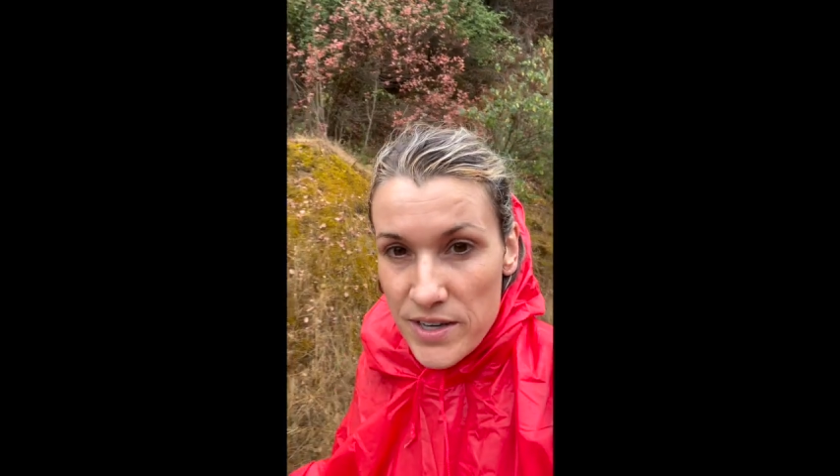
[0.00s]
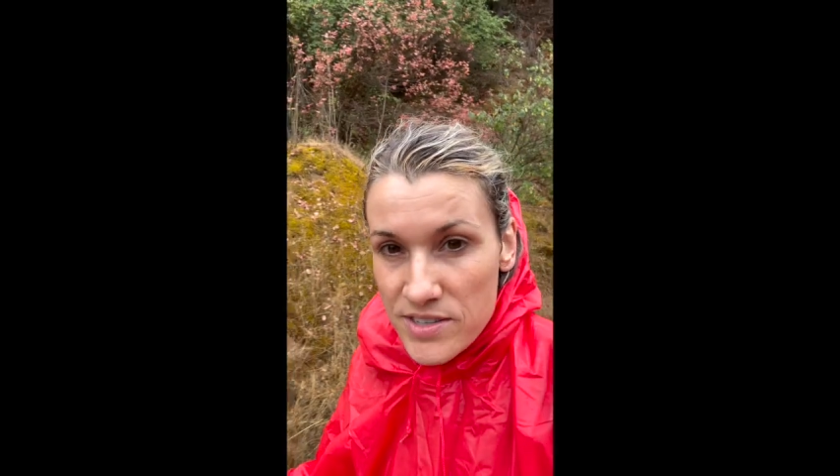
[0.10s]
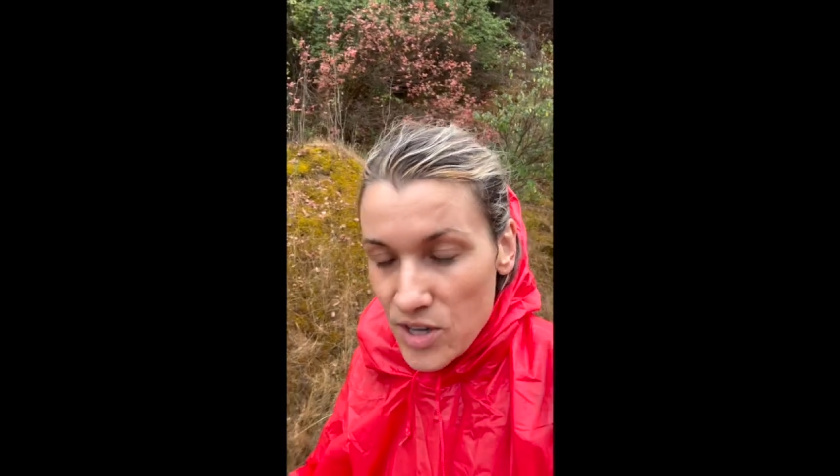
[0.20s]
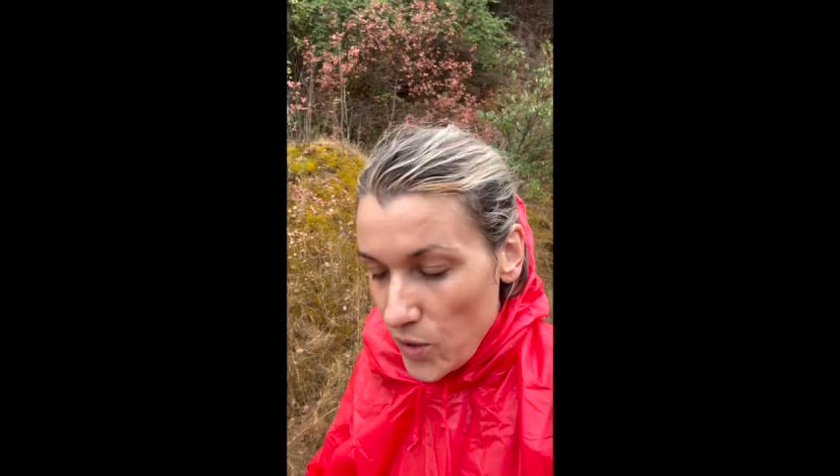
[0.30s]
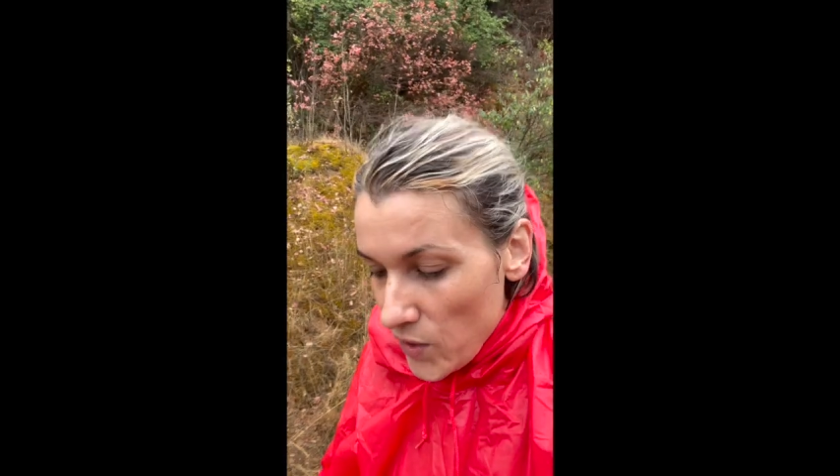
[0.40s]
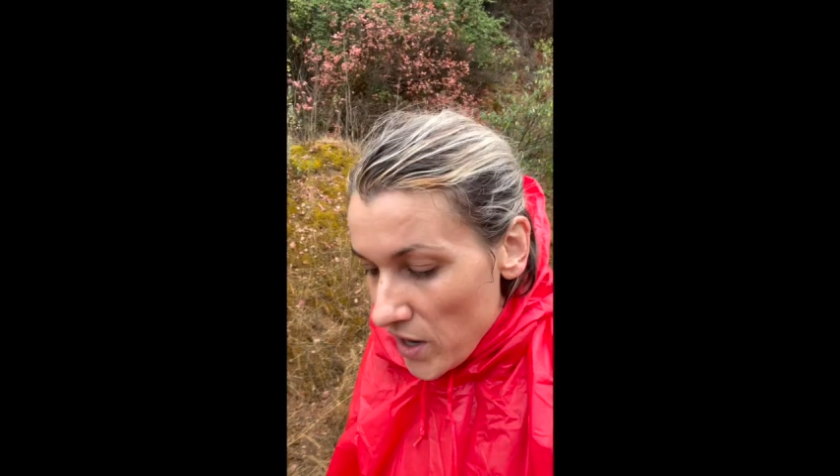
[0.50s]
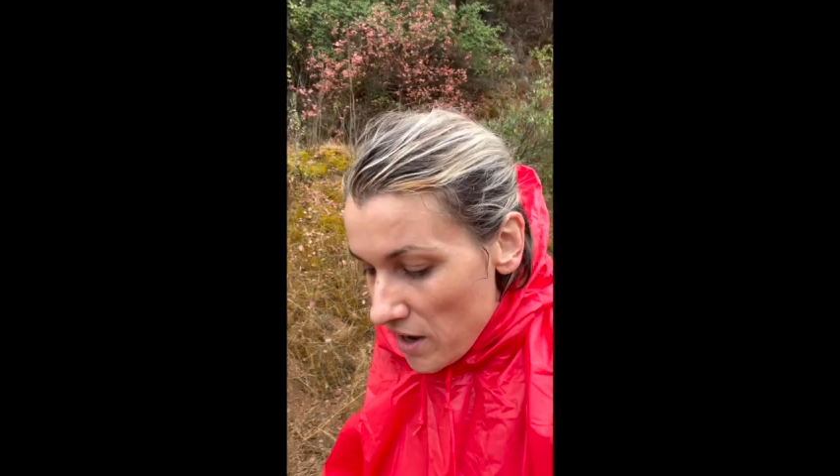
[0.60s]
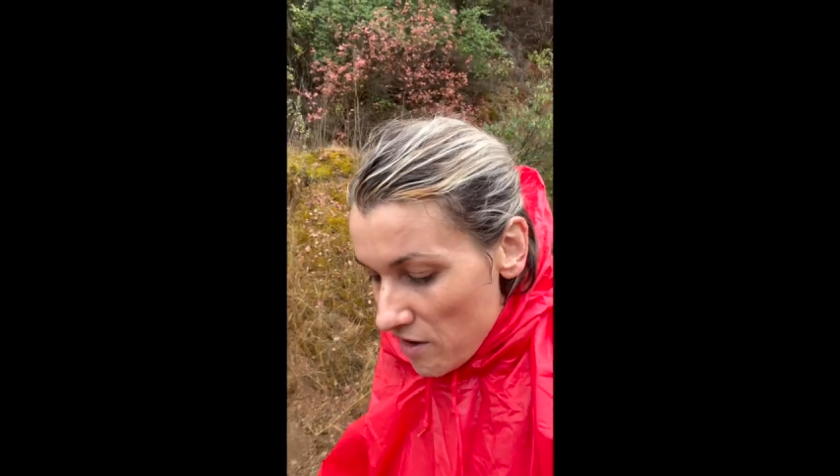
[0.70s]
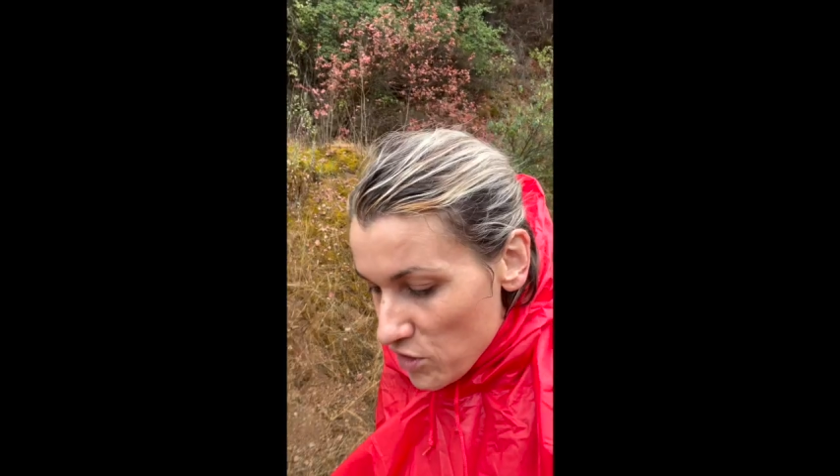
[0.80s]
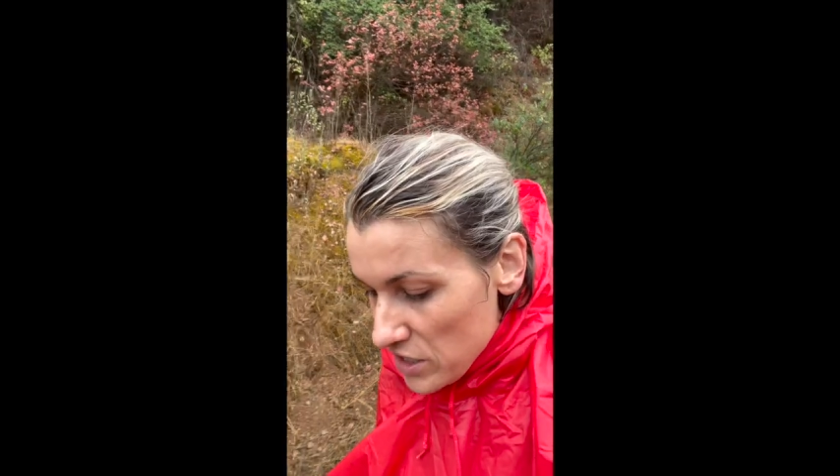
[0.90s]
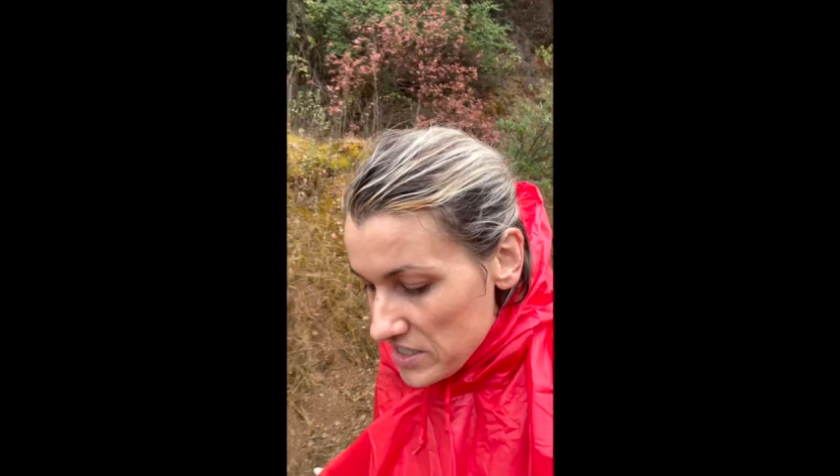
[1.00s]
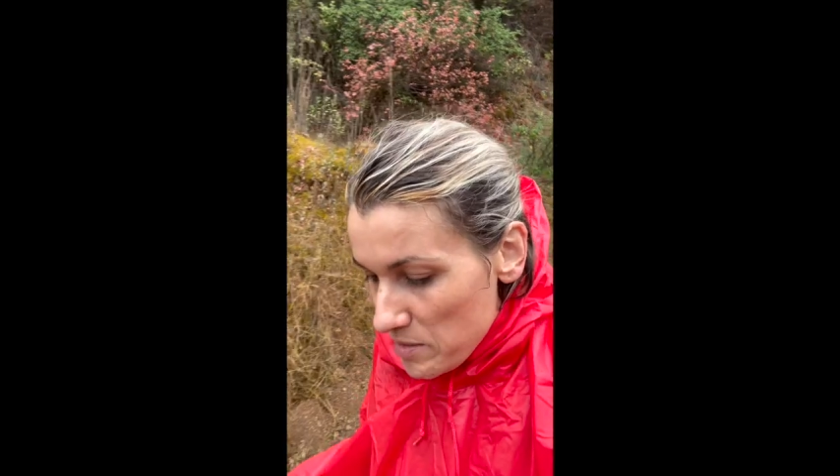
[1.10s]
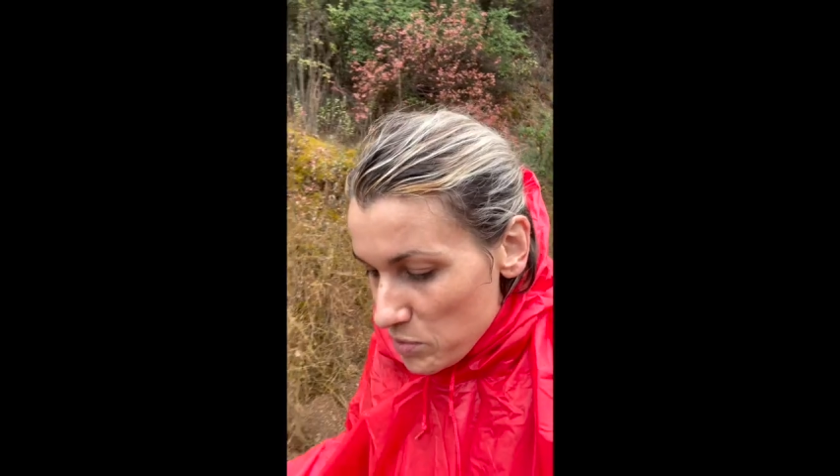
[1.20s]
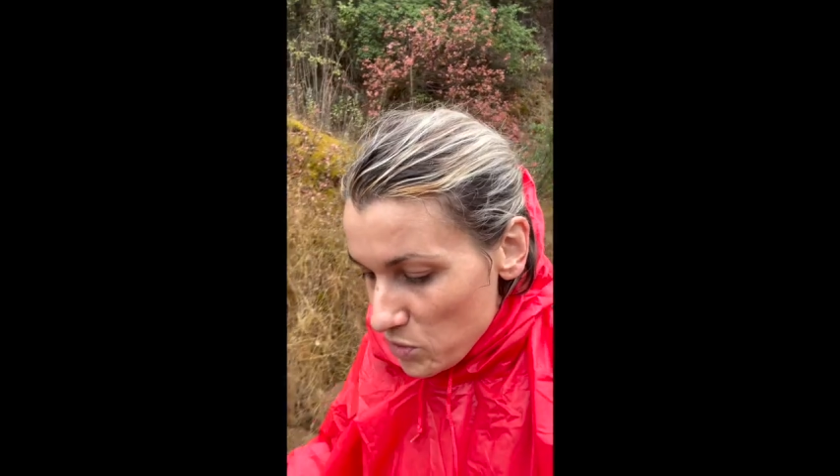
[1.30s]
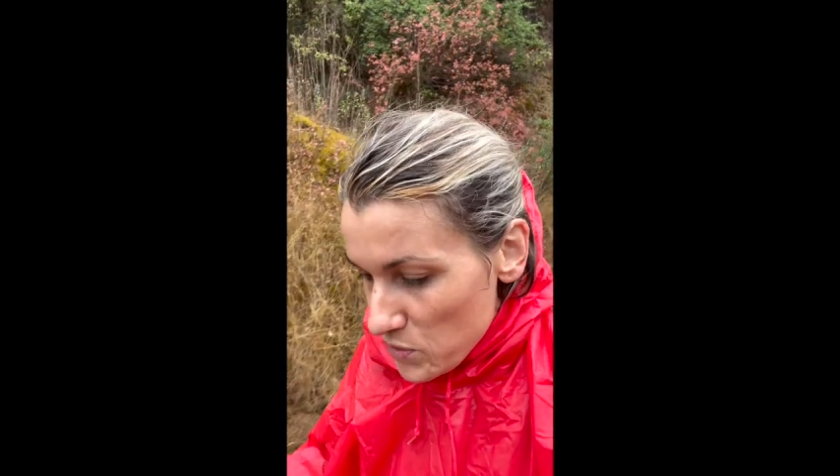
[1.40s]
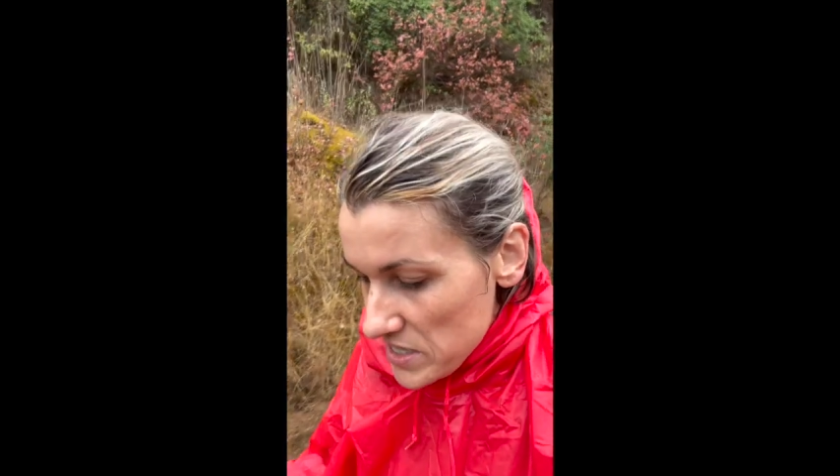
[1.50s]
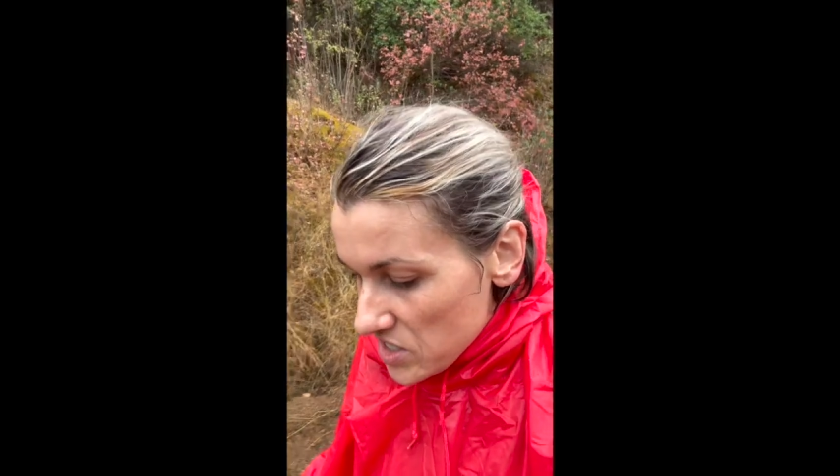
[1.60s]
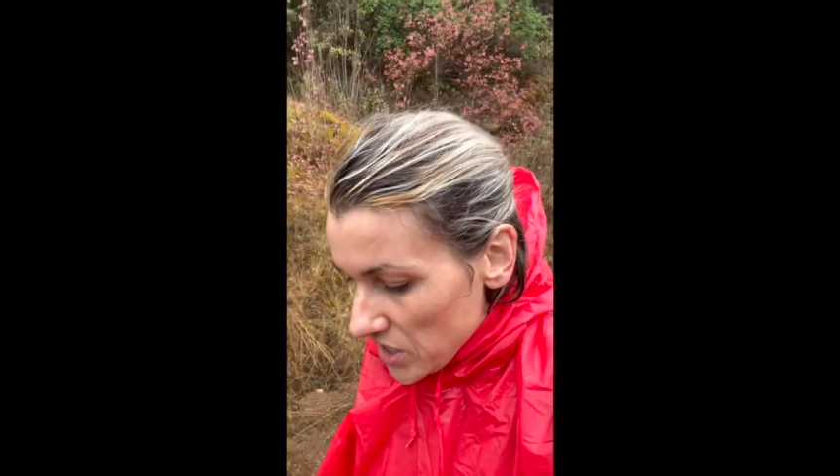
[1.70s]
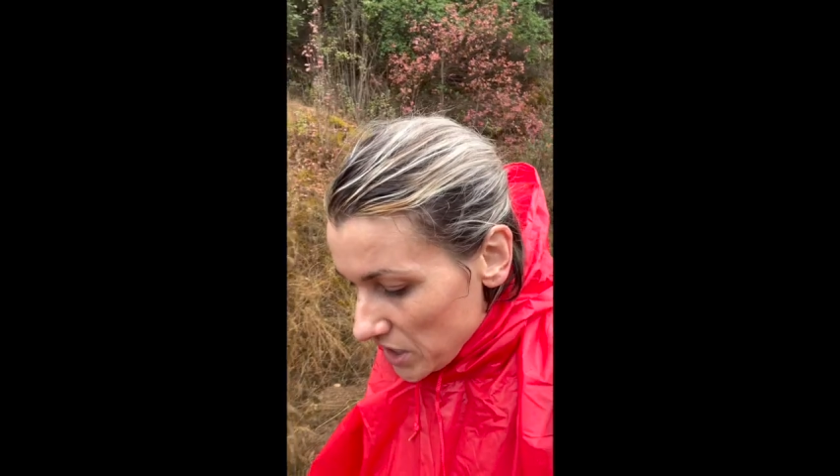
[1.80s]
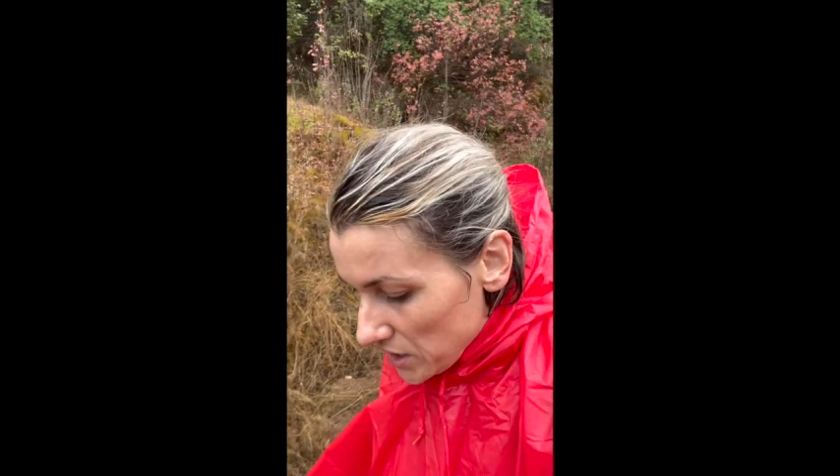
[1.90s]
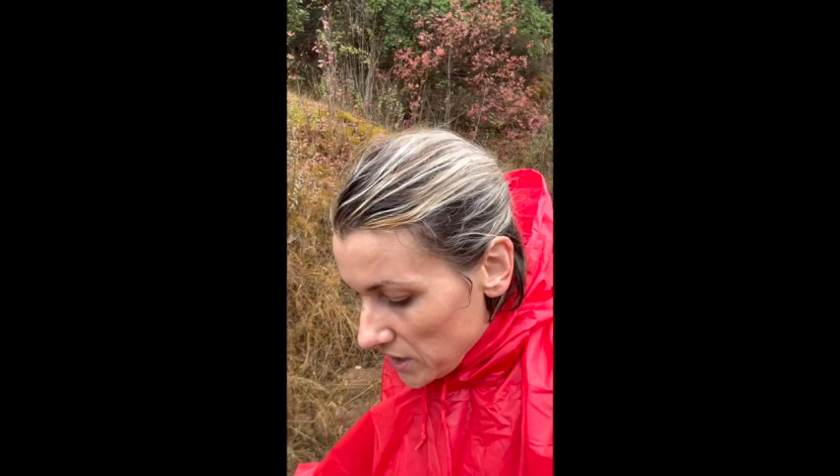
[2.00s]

So for example, we saw